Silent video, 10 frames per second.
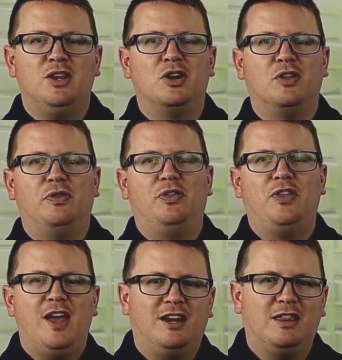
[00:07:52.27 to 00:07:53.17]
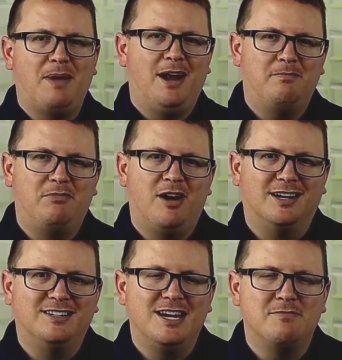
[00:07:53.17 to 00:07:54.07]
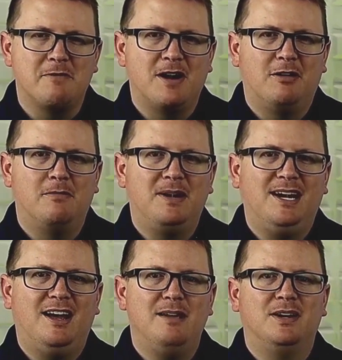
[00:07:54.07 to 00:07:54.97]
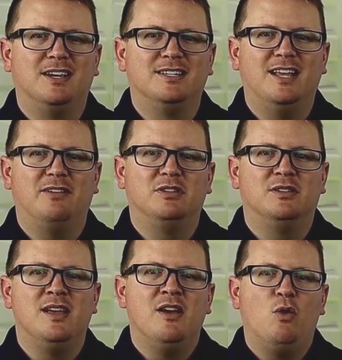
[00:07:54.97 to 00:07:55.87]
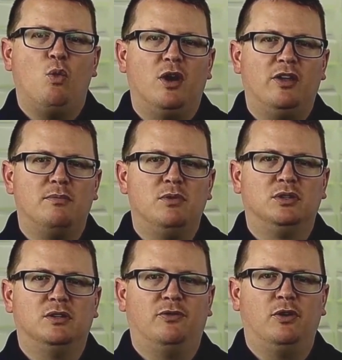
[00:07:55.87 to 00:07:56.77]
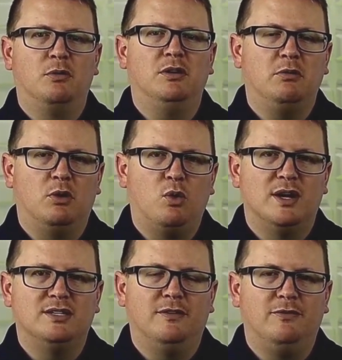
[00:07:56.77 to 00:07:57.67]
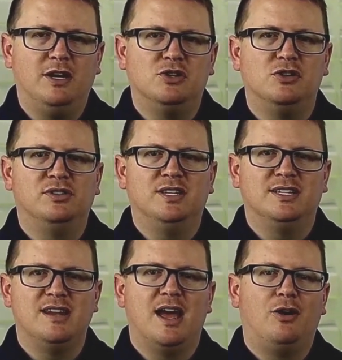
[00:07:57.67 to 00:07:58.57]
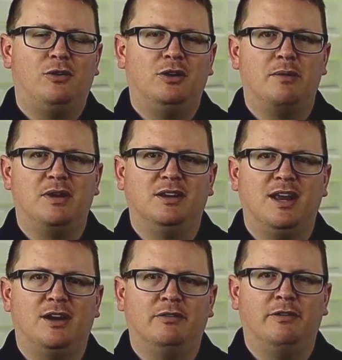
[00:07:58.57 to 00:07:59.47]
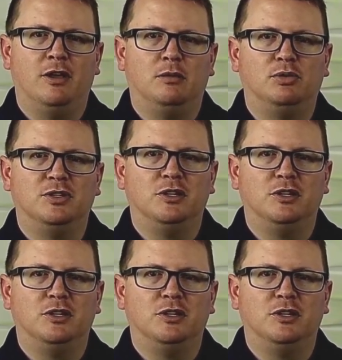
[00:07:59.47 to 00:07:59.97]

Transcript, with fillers: You can thank the product team at Power BI because that was one of the most frequently requested features is now coming now available